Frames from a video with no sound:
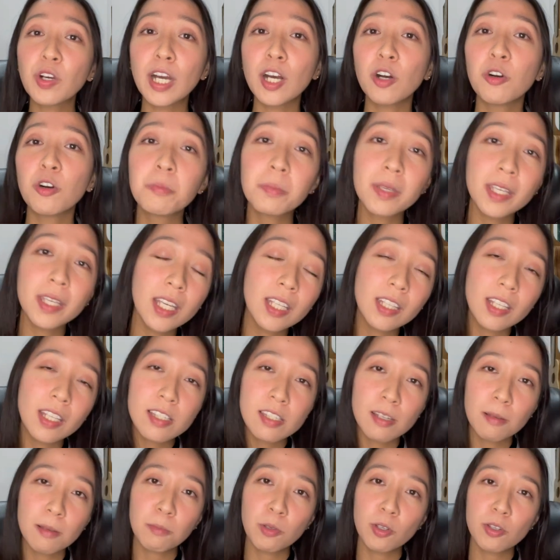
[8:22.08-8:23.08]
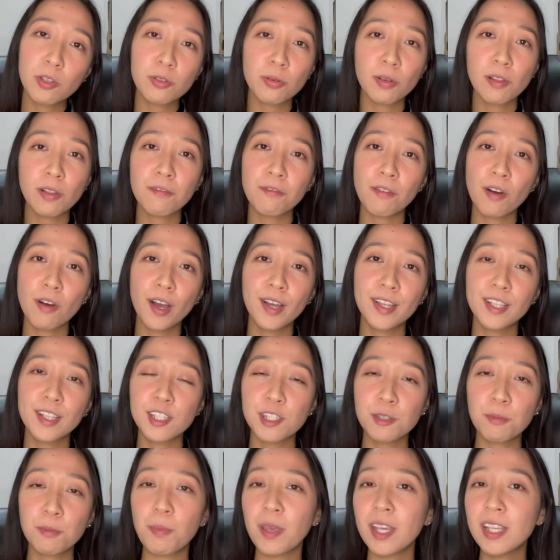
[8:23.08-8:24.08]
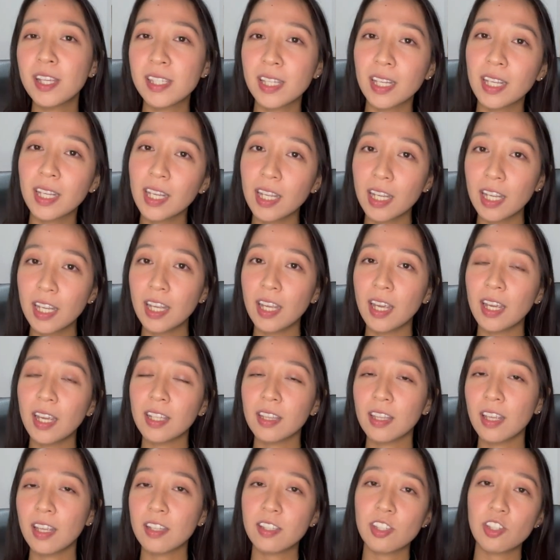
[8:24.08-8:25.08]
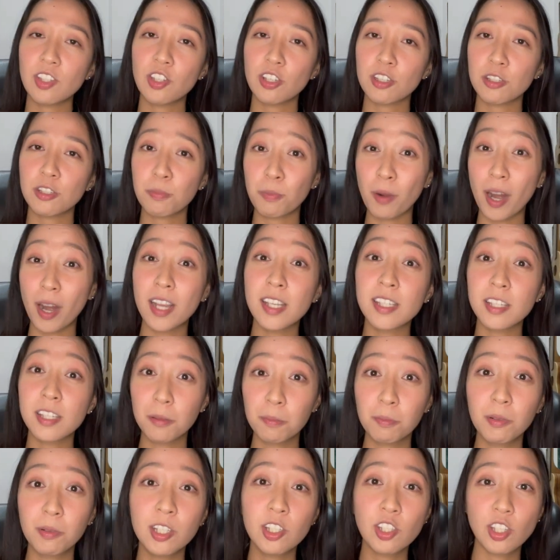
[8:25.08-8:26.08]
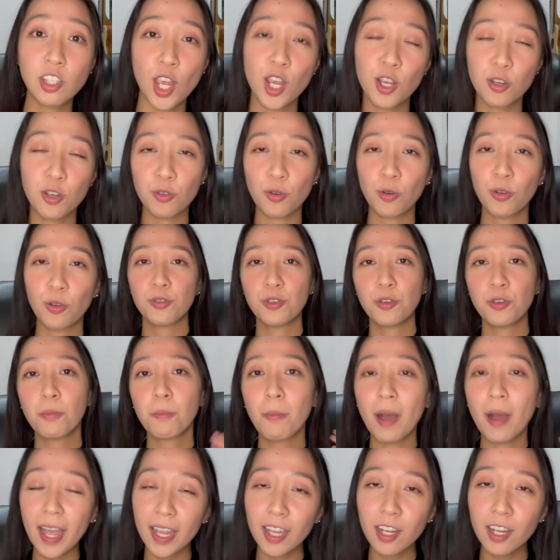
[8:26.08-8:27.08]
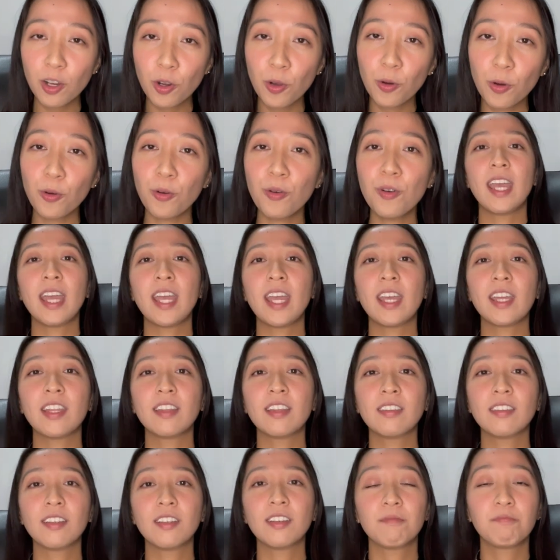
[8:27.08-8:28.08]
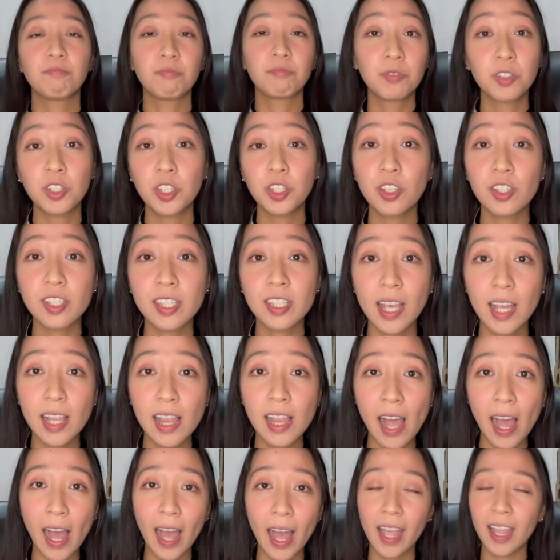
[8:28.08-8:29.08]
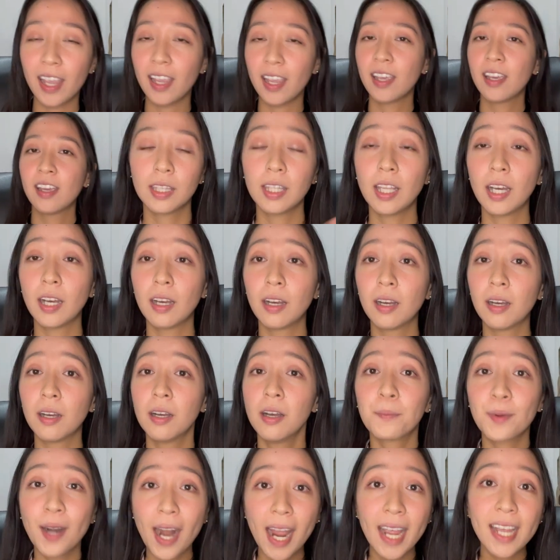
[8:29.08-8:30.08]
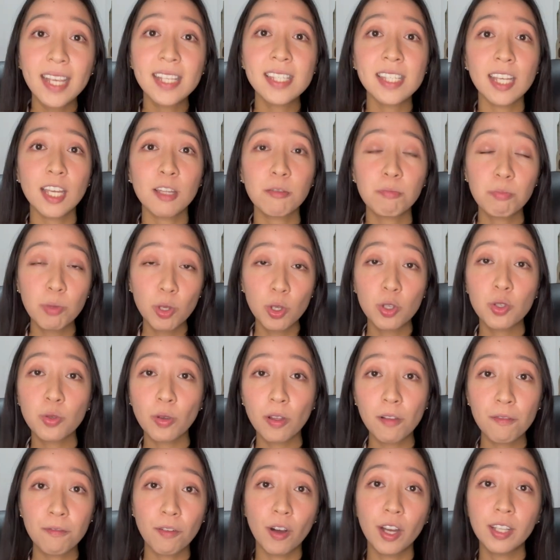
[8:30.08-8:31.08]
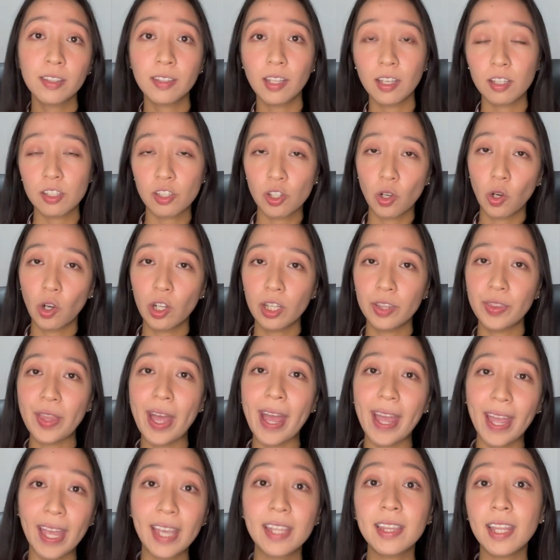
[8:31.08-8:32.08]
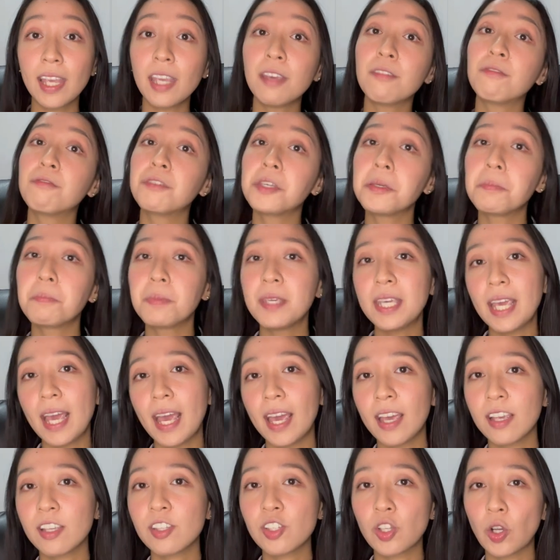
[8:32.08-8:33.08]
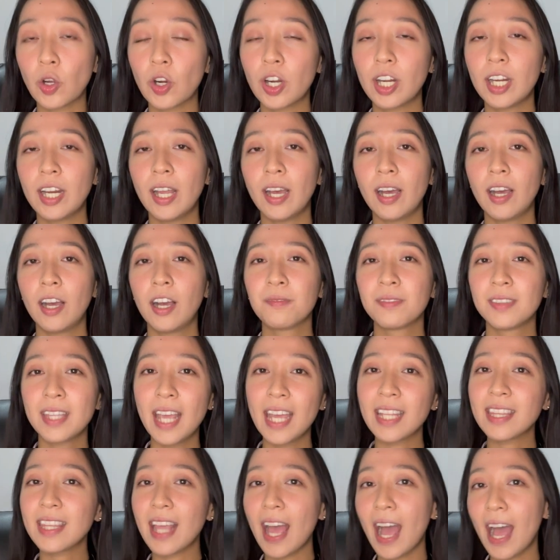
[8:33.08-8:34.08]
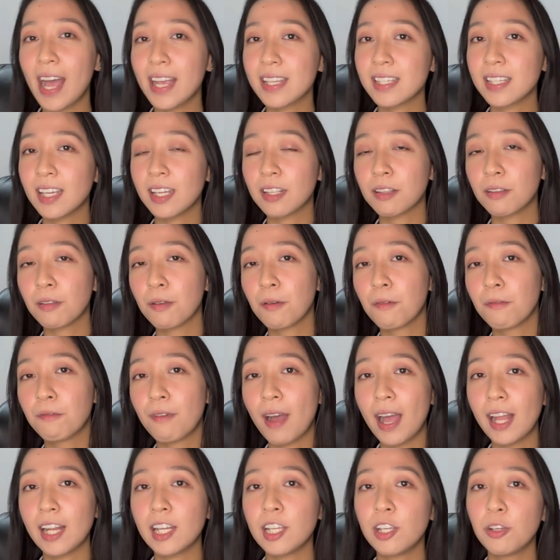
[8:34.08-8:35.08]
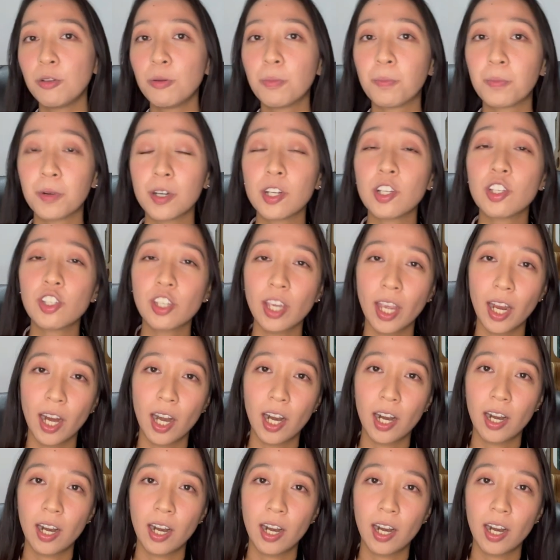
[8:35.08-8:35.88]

ka kumikita sa mutual funds? Basically, it is just price appreciation. You buy low and you sell high. The price in mutual fund is called the NAVPS or the Net Asset Value per Share.